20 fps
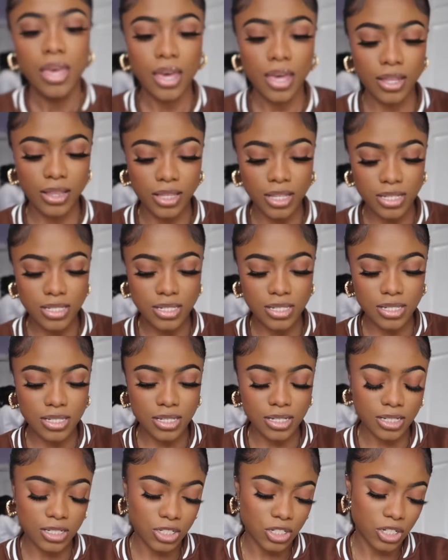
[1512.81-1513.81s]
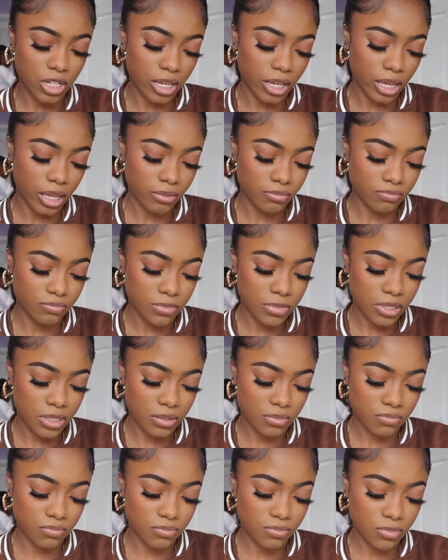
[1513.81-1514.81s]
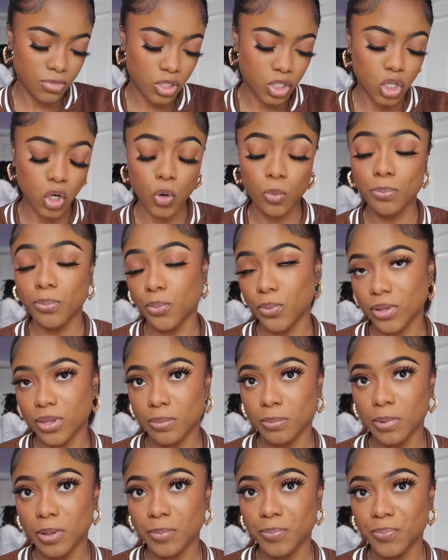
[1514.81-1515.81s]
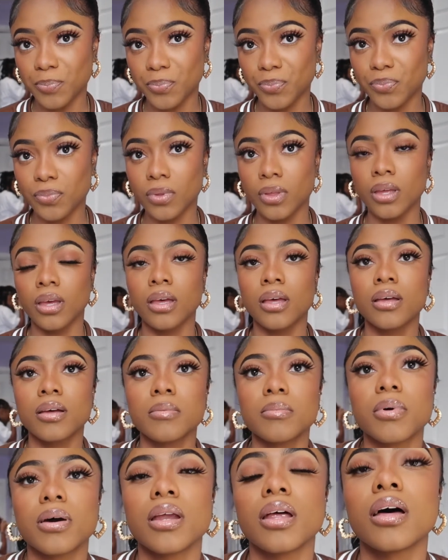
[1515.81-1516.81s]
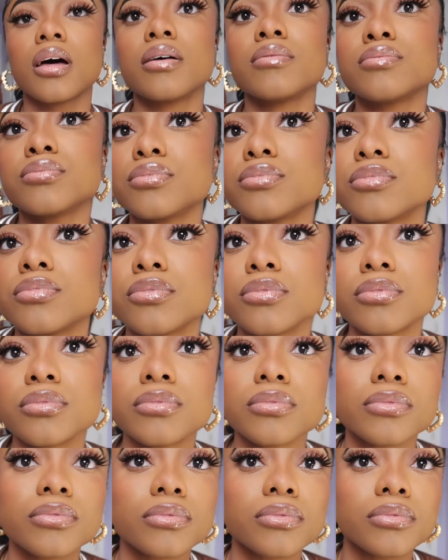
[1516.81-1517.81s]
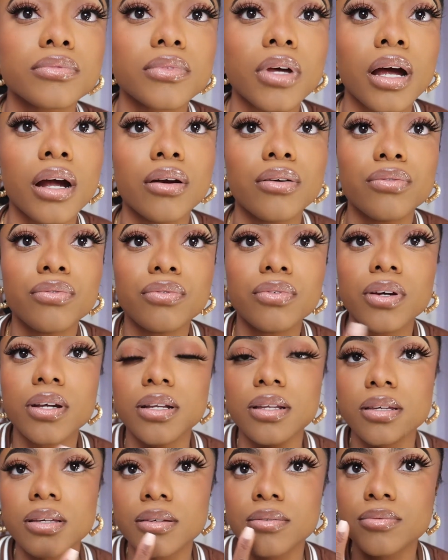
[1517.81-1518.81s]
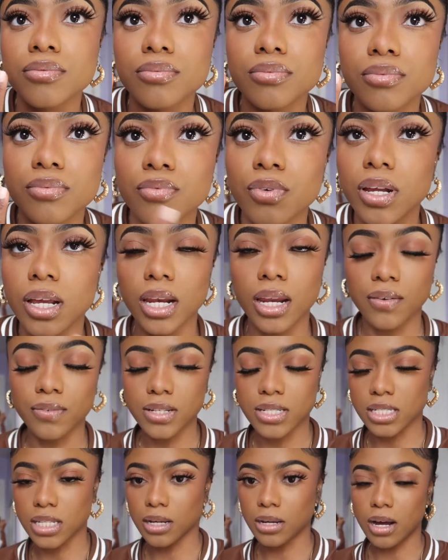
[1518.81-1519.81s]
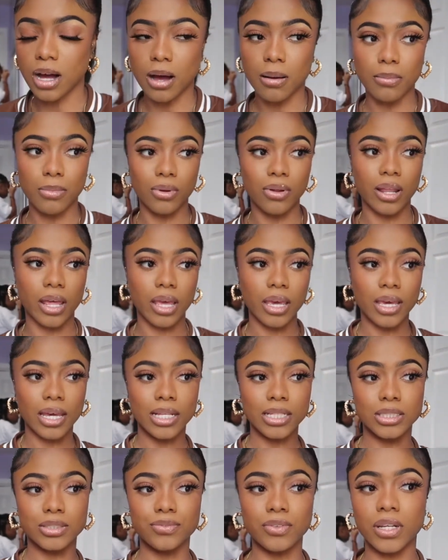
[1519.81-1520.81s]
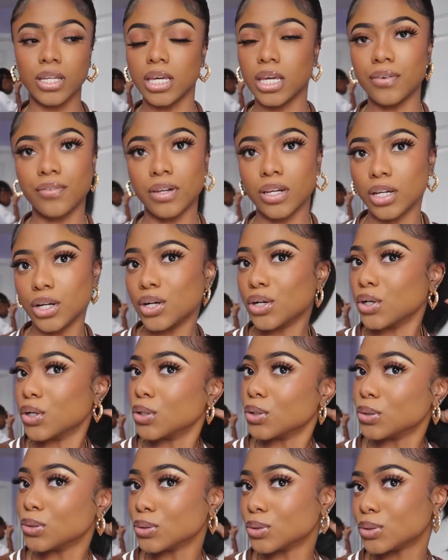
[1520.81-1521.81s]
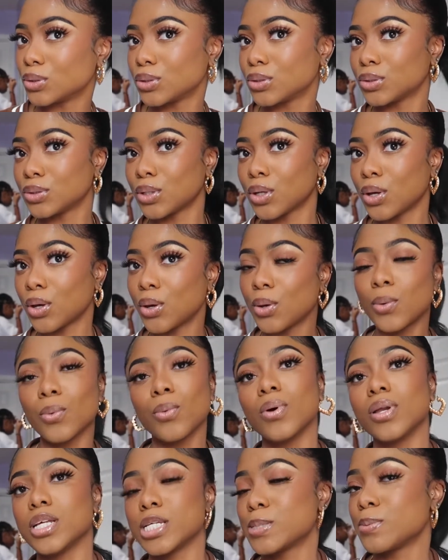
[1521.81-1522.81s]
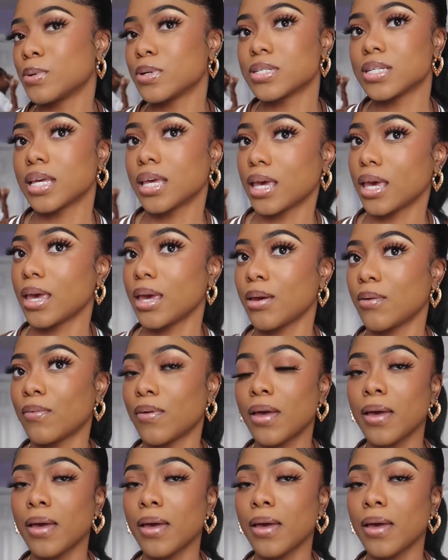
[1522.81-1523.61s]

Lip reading: And this is in the shade Taupe with Me. But I really love this lip combo. Like, it's really giving the girls what it's supposed to give.